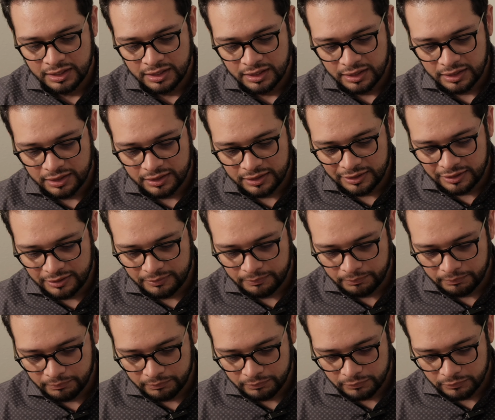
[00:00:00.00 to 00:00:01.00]

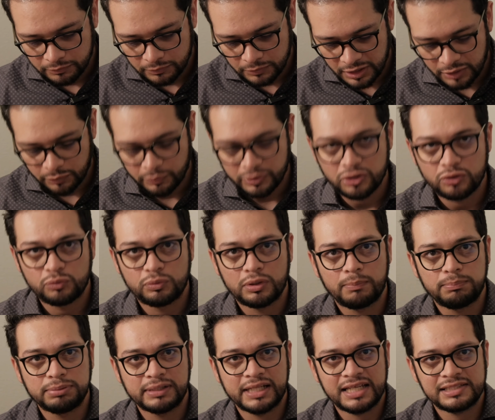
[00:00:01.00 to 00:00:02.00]
Like when you rub
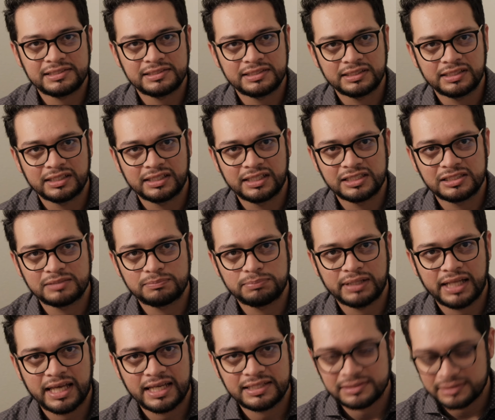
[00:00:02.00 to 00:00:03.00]
plastic against
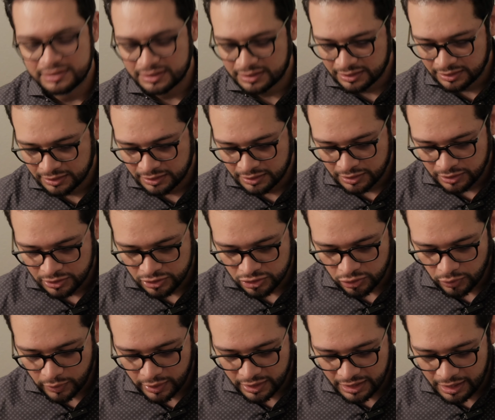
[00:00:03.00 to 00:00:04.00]
plastic.
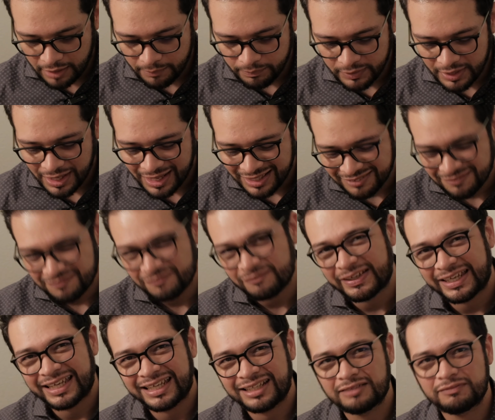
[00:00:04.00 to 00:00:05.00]
So I'm not a
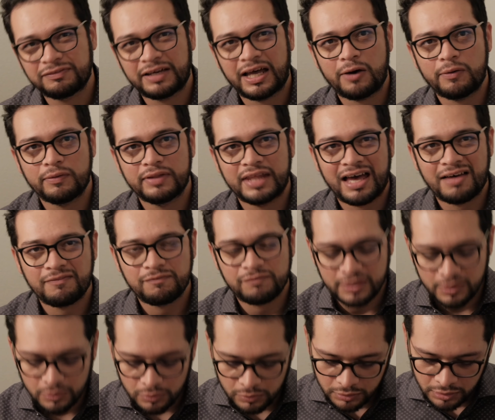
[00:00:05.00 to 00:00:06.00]
fan of how that
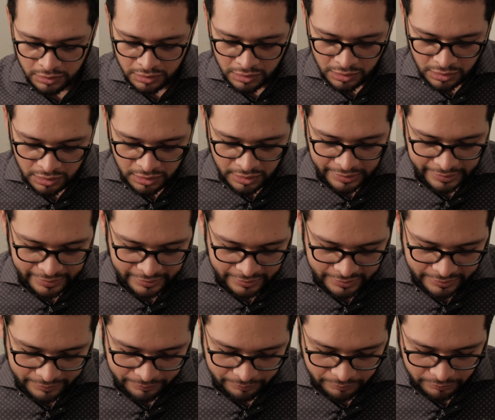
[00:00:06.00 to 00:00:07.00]
felt.
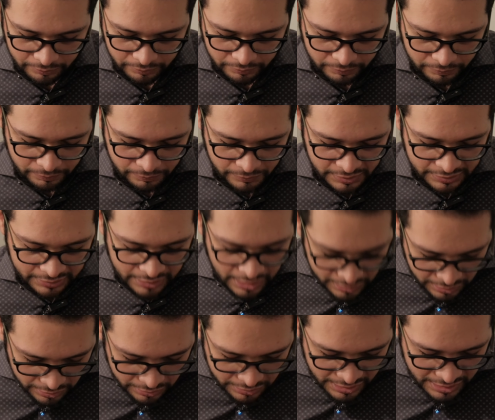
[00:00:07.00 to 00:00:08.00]

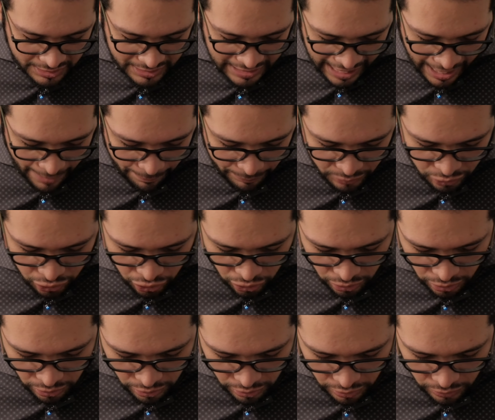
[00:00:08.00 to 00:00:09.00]
Luckily, the
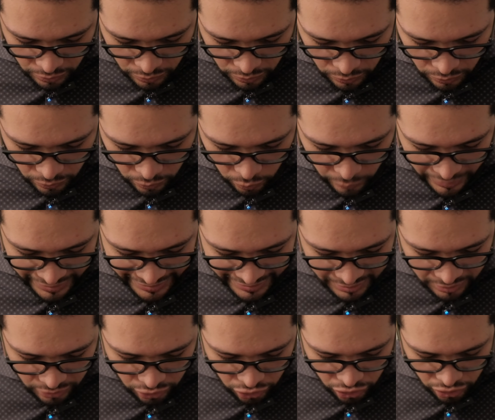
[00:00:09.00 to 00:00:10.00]
aperture
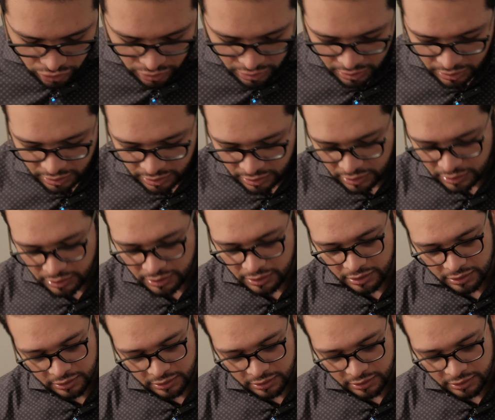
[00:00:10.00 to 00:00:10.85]
range, the